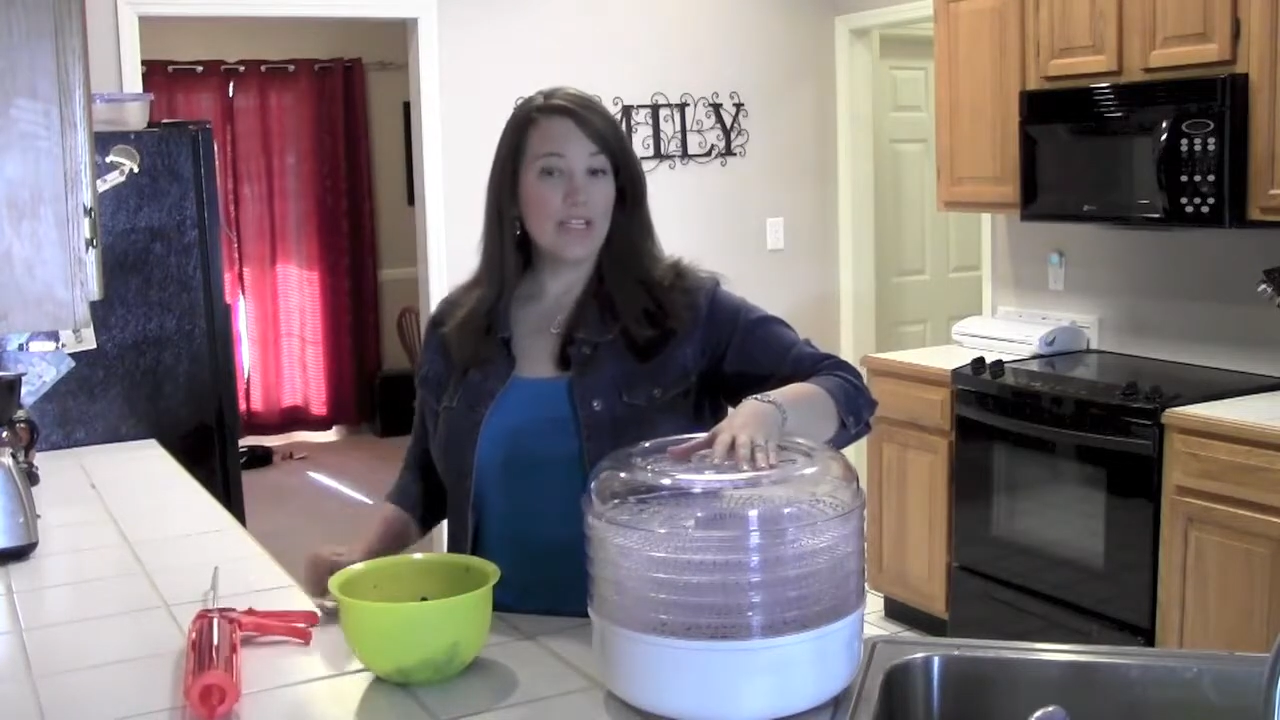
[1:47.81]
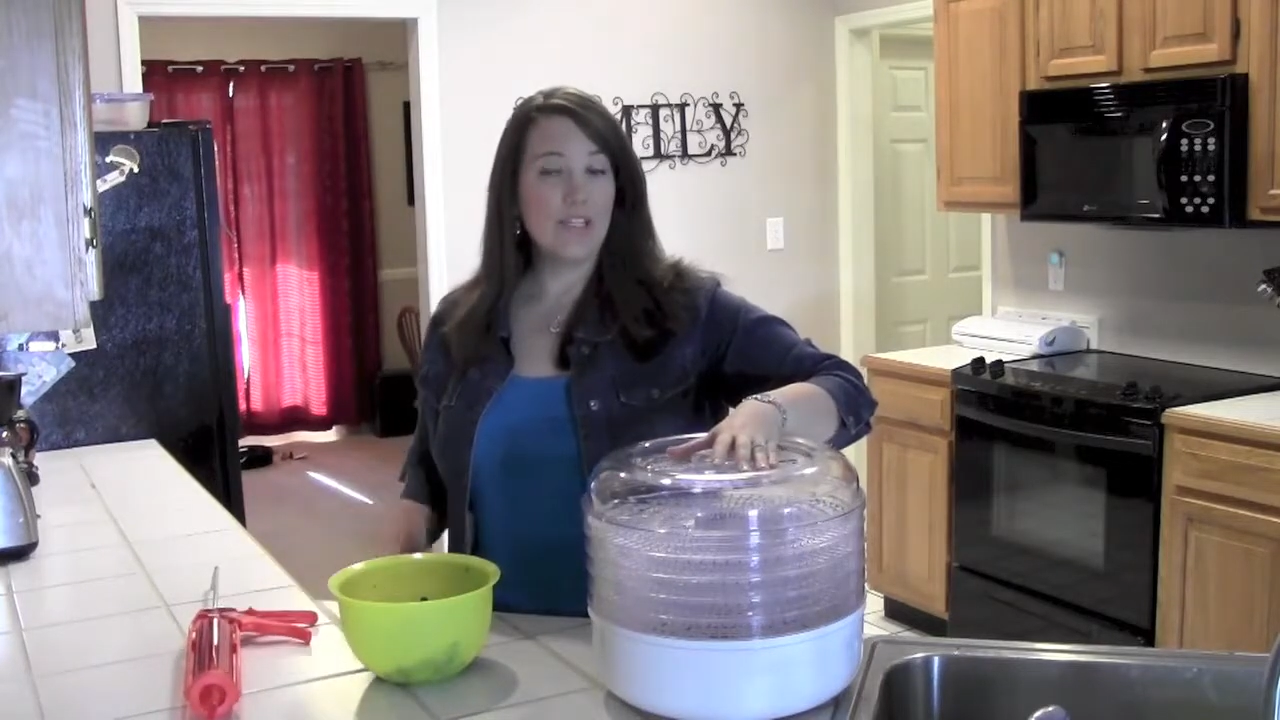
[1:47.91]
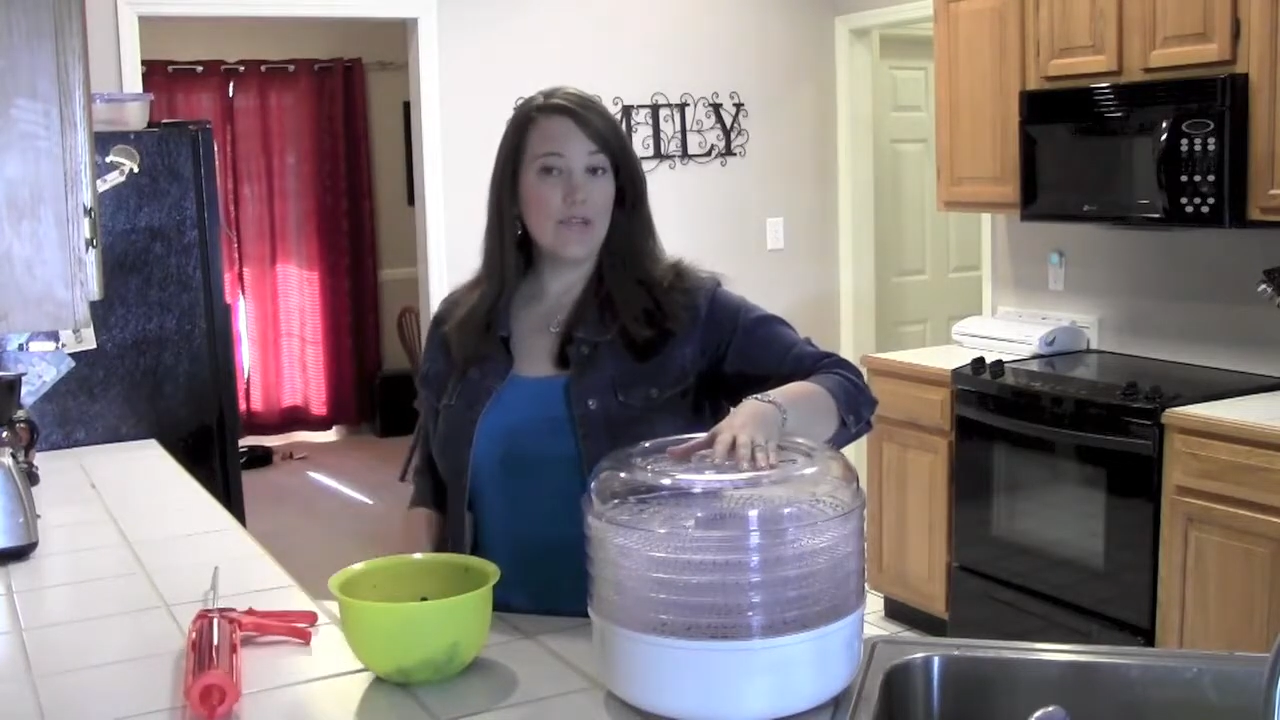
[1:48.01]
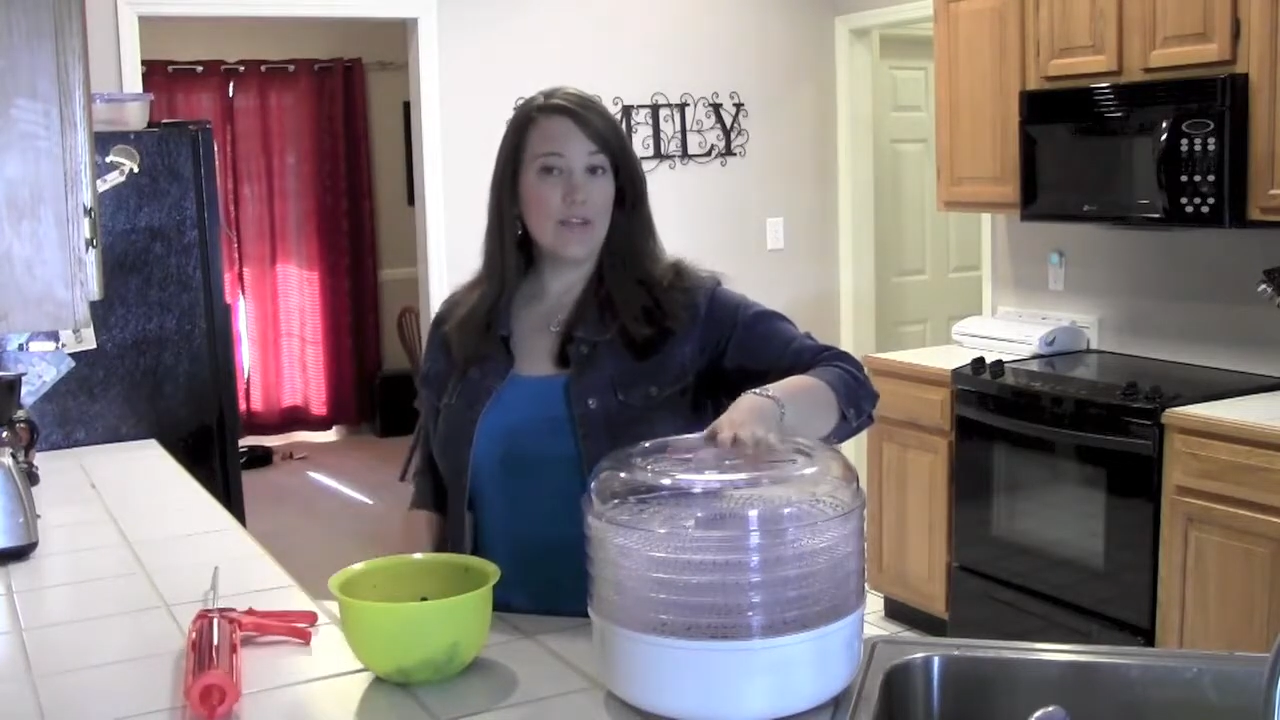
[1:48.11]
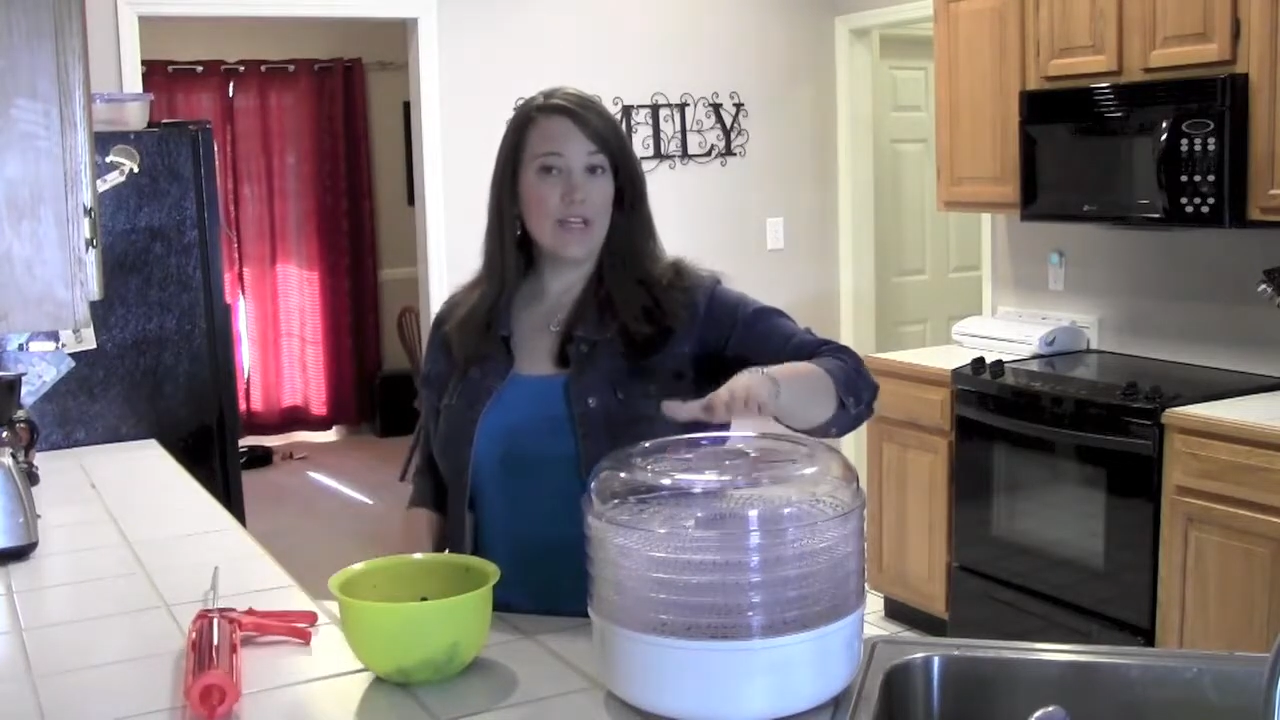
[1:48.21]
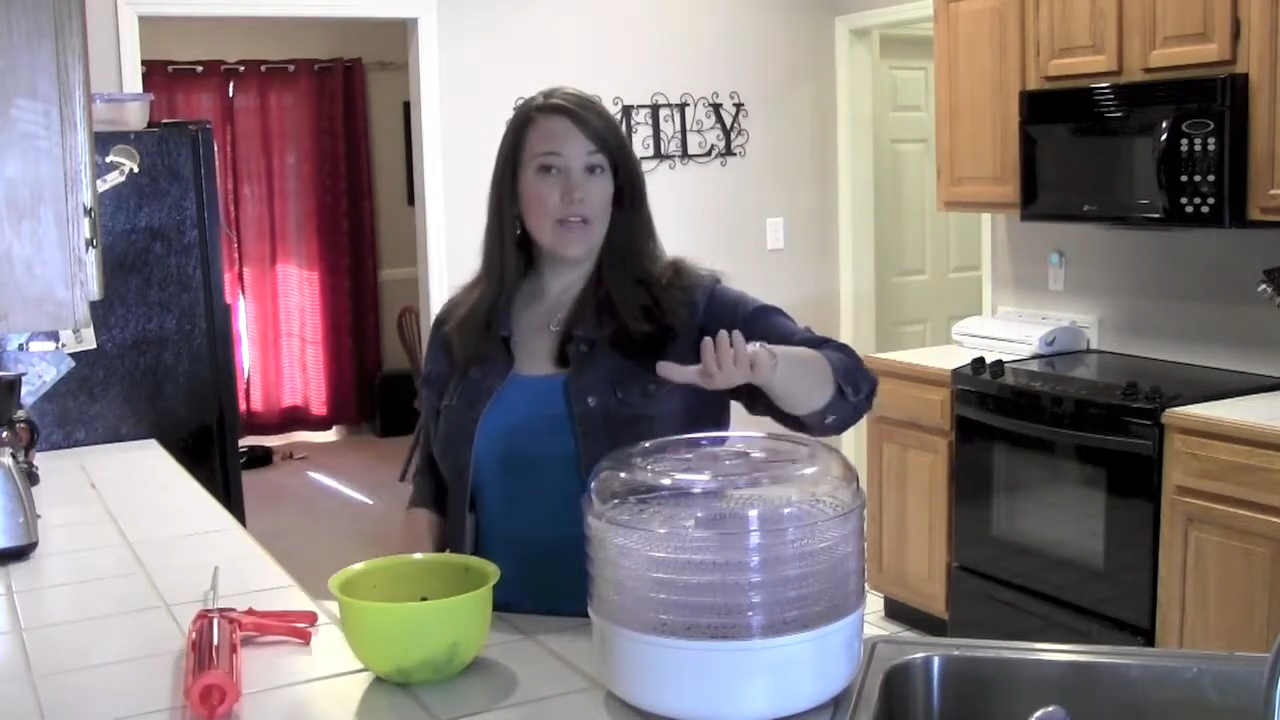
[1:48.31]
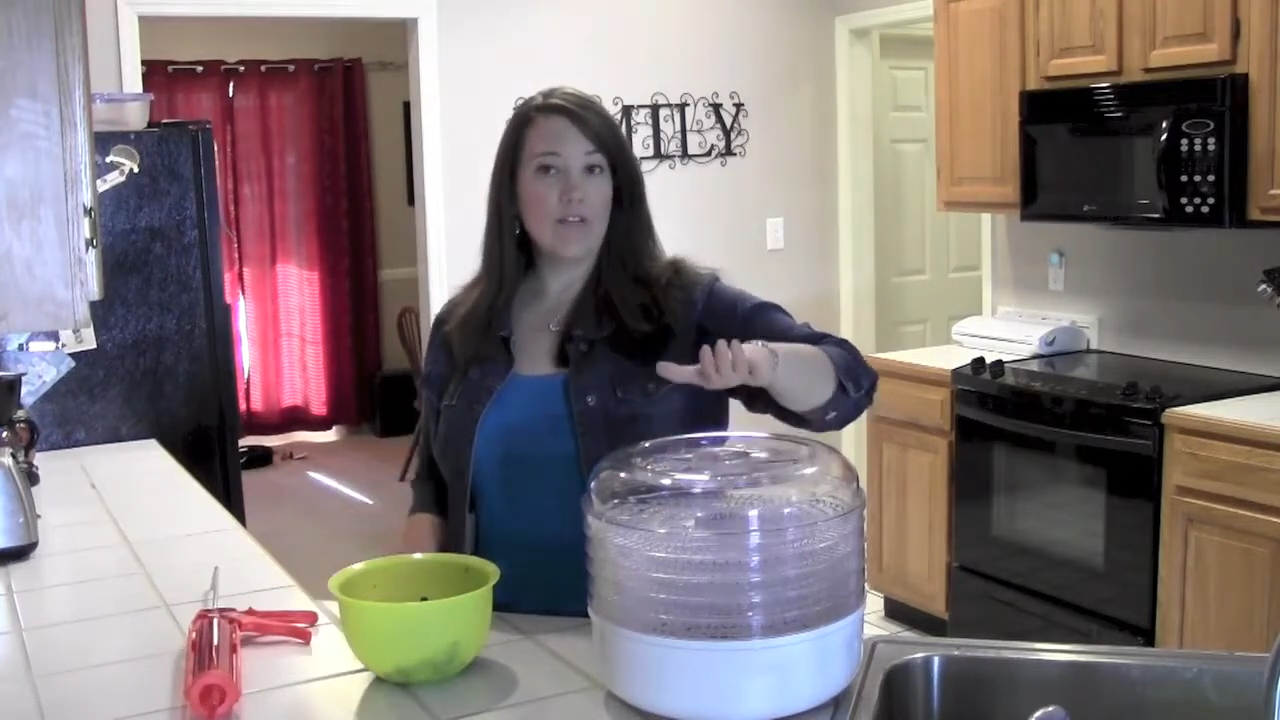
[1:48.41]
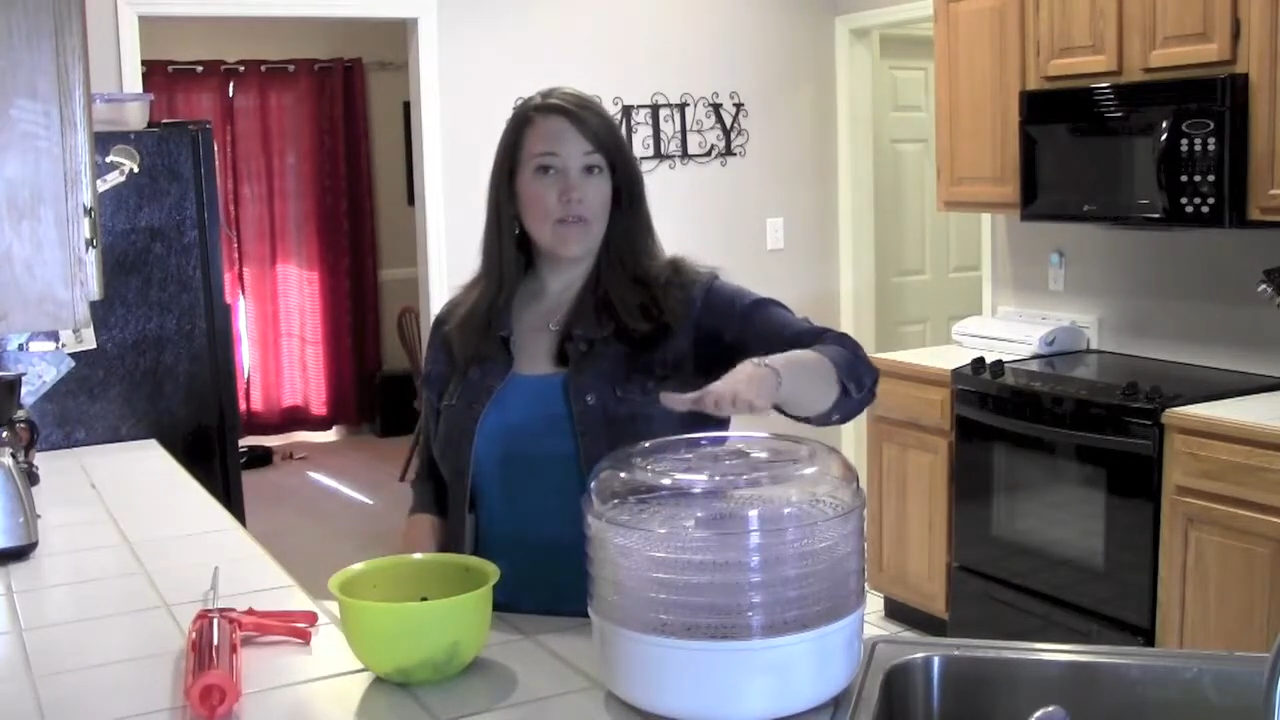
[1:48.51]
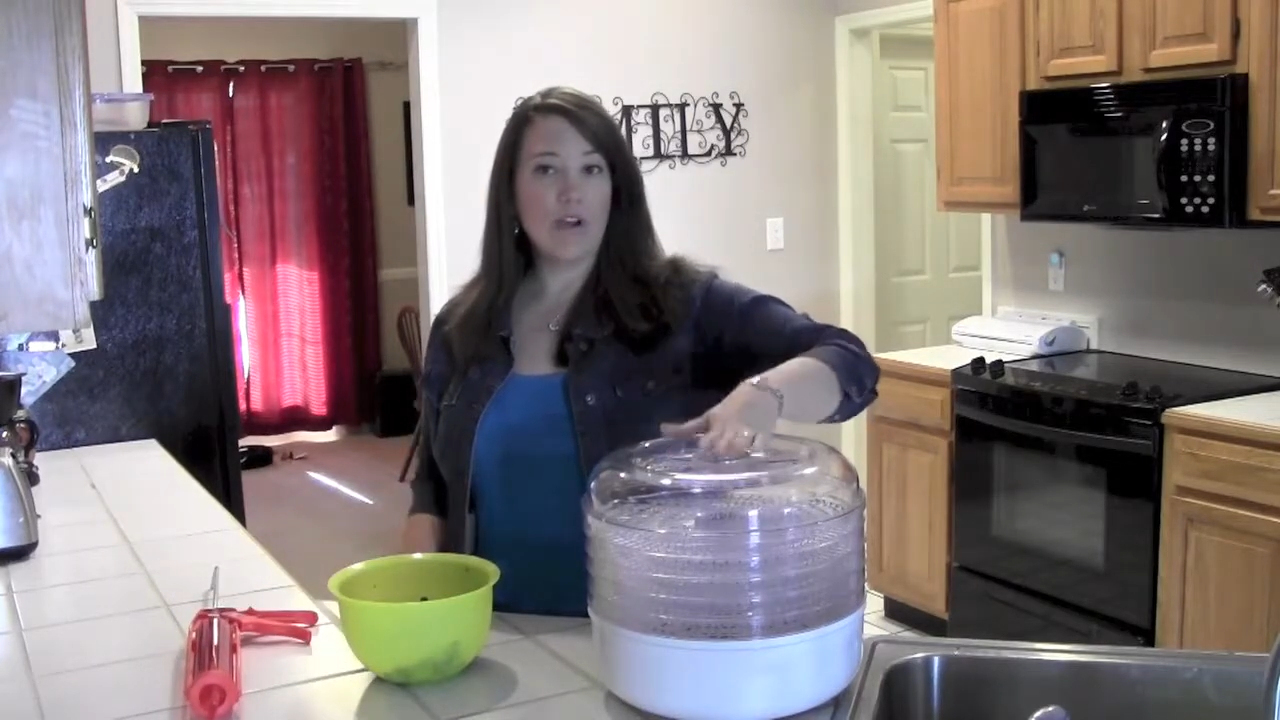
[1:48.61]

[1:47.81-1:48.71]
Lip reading: into the